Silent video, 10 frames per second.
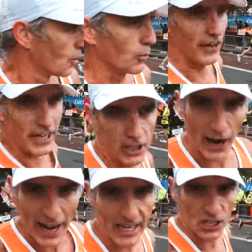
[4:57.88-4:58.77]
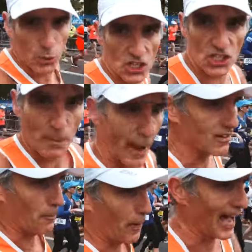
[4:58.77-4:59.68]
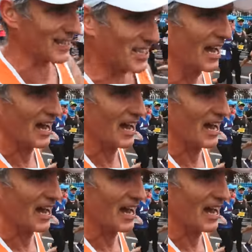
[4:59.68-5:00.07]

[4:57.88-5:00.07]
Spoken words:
We're in Greenwich, we're just about to pass